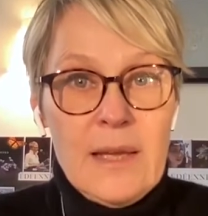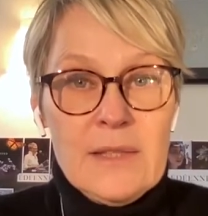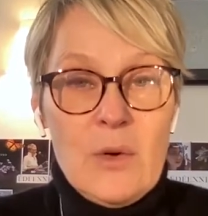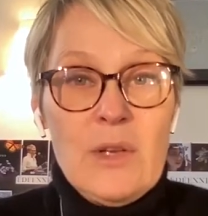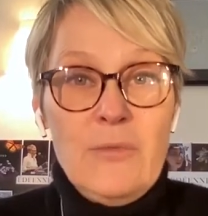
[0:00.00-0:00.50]

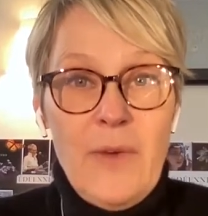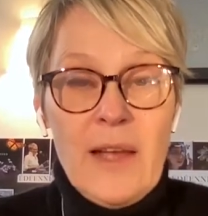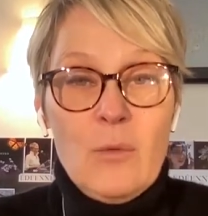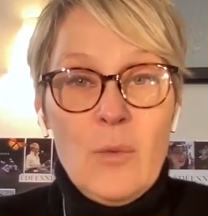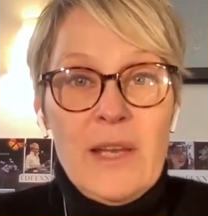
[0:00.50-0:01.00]
So in
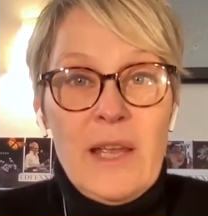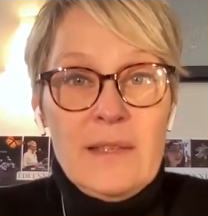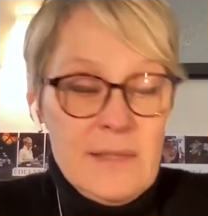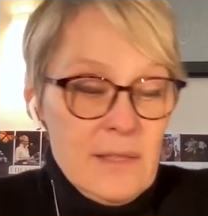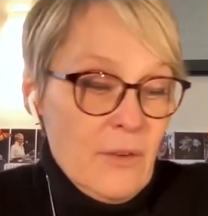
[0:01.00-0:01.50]
fact, when I
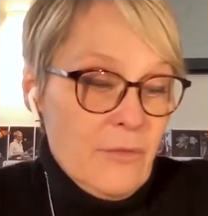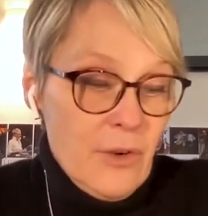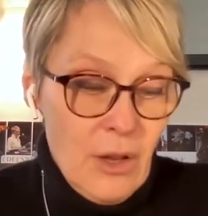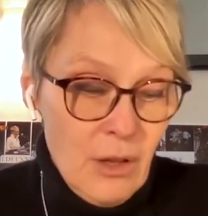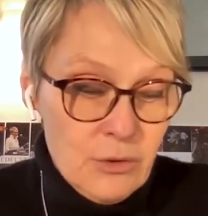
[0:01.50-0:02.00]

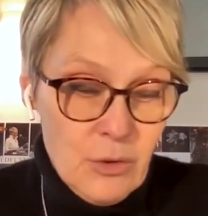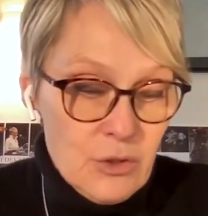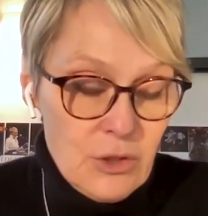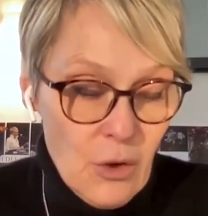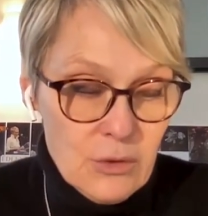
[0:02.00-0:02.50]
discover all
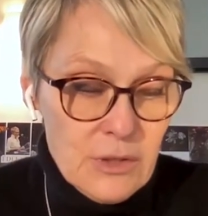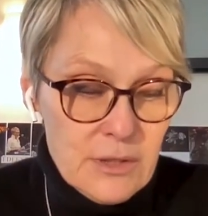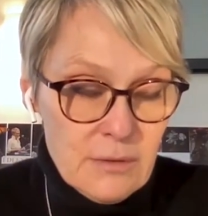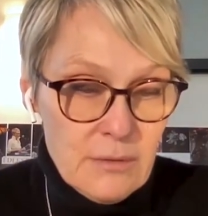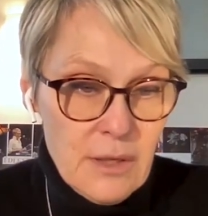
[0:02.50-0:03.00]
those
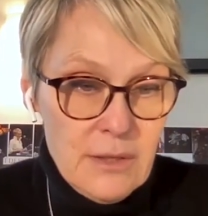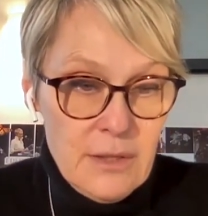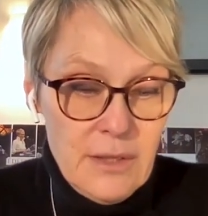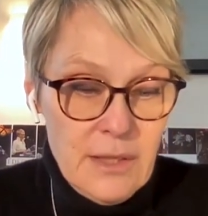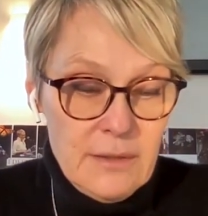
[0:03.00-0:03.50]
stones
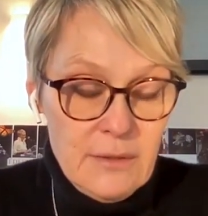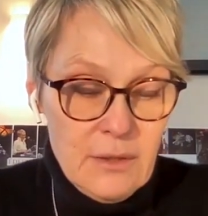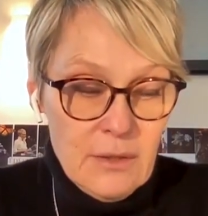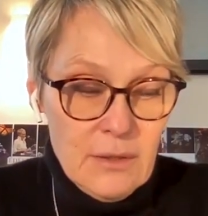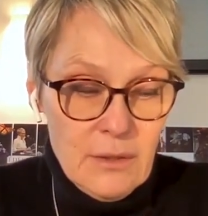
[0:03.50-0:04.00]
underneath
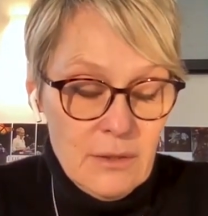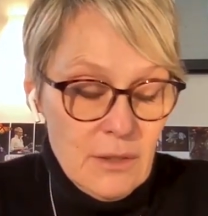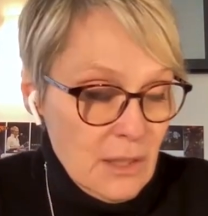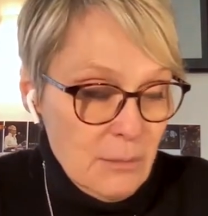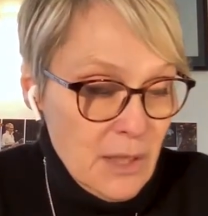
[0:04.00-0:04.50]

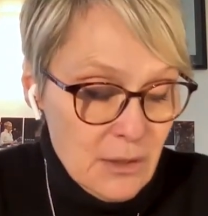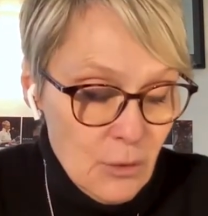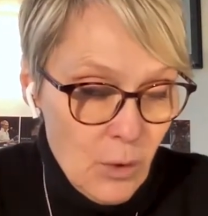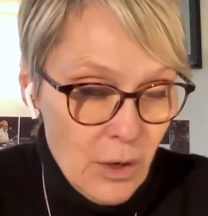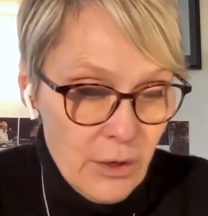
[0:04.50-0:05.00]
me in
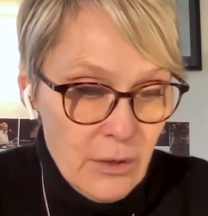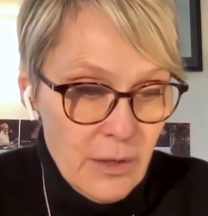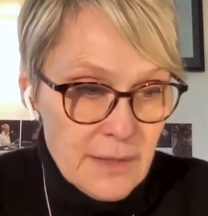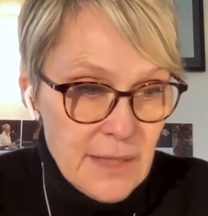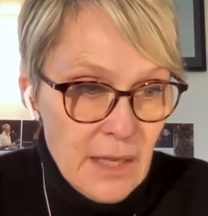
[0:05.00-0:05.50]
the water,
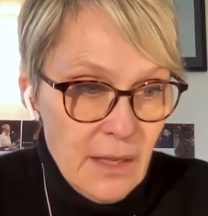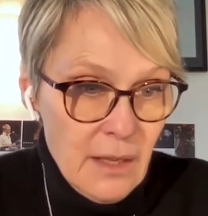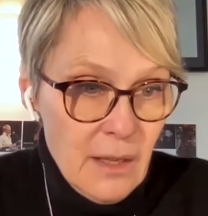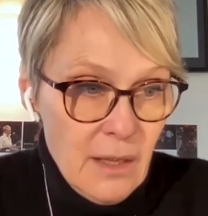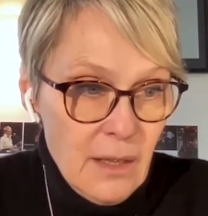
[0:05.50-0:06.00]
I said,
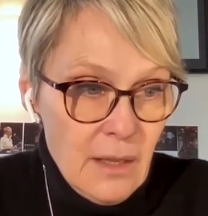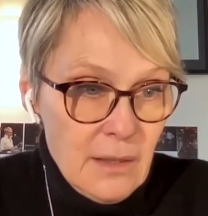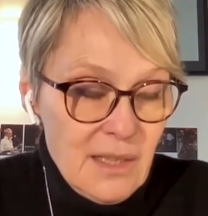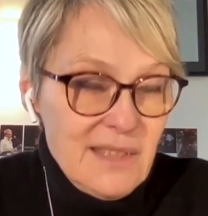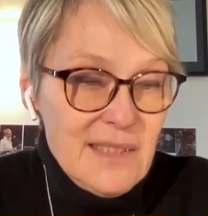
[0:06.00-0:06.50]

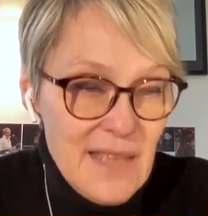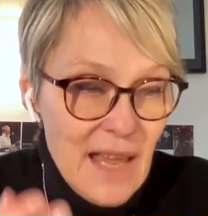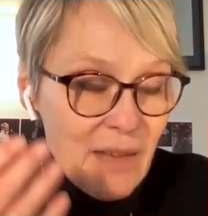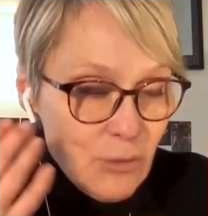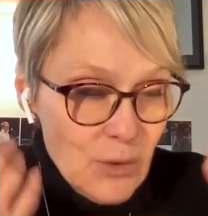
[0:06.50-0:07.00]

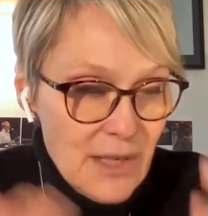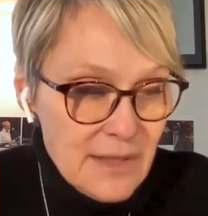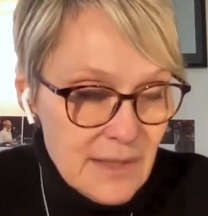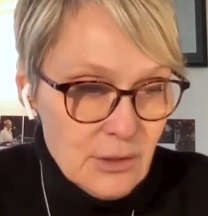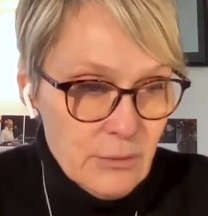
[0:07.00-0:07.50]
I have to
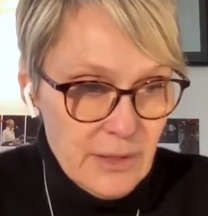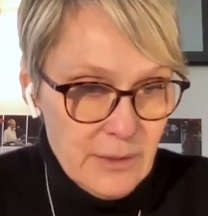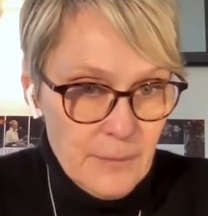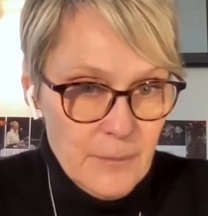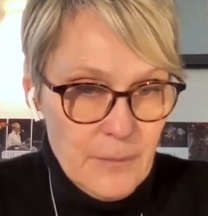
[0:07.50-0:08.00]
listen to it.
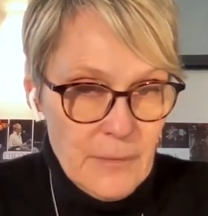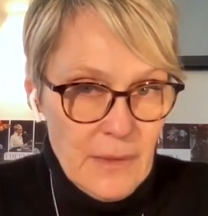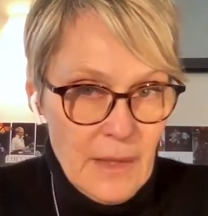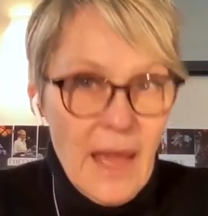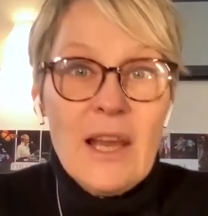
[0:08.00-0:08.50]

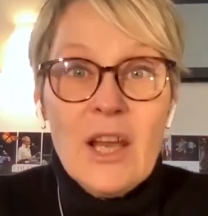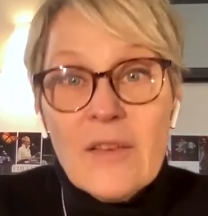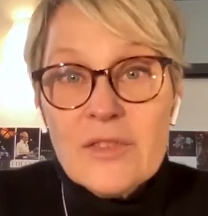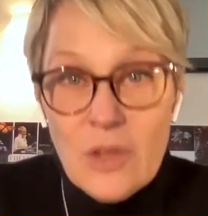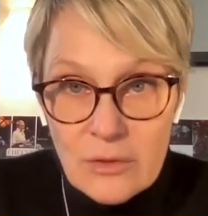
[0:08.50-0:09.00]
I
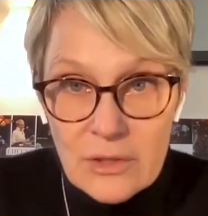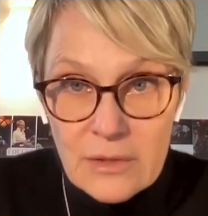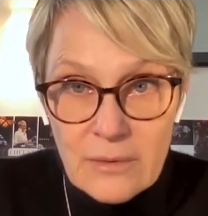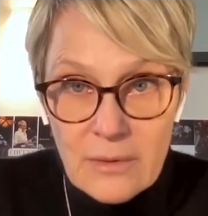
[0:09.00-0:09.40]
love stones